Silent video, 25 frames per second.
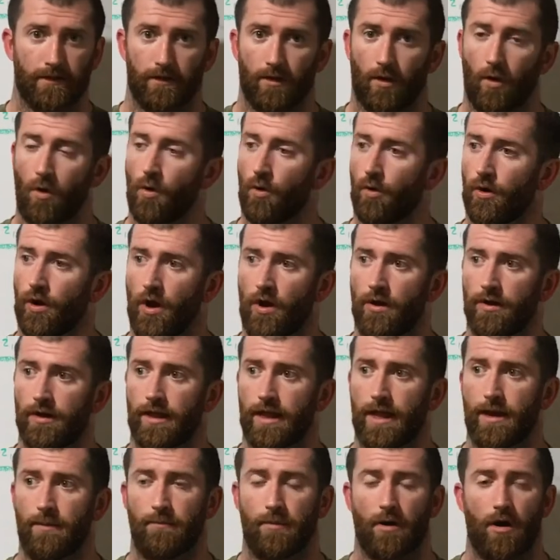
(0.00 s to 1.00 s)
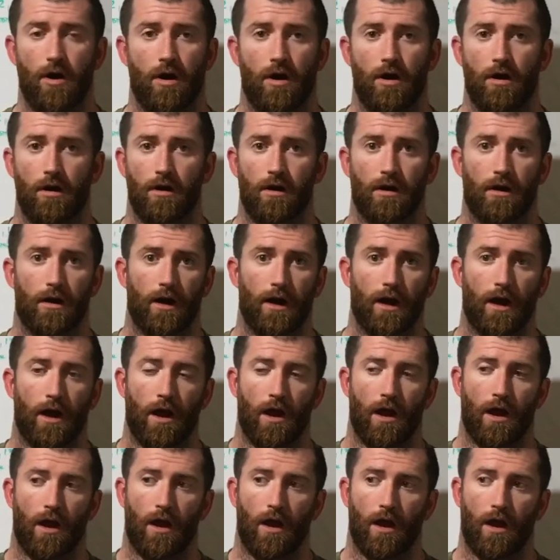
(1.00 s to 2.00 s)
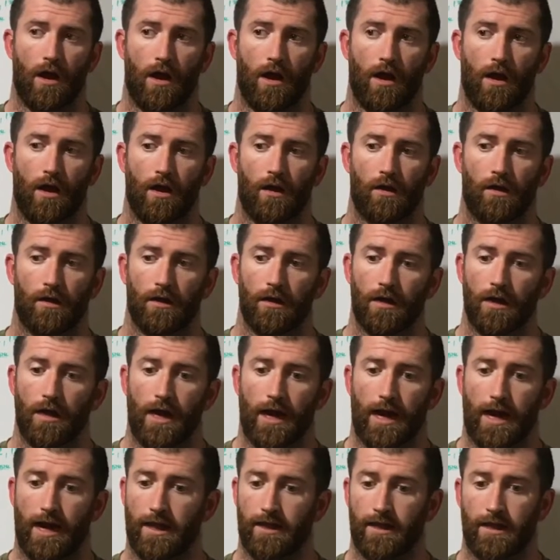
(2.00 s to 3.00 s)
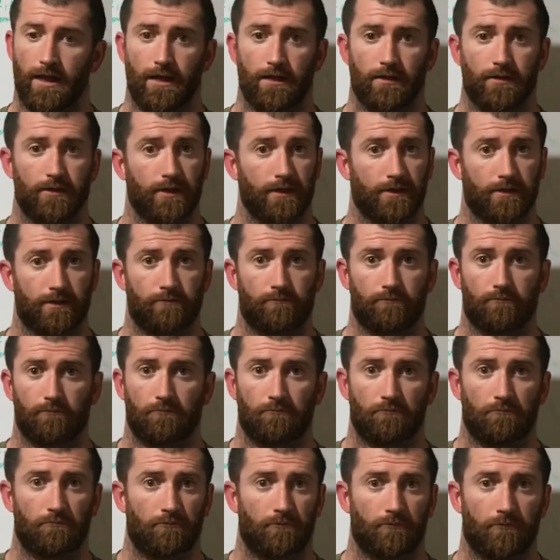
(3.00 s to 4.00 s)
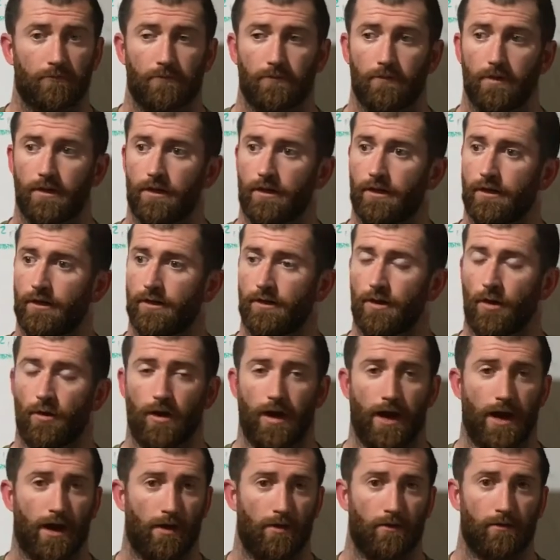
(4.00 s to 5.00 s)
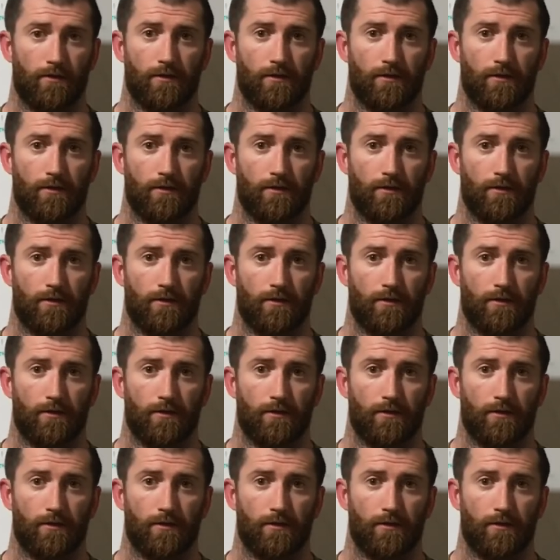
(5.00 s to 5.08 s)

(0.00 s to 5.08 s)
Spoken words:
Hold on to that bar and then just go to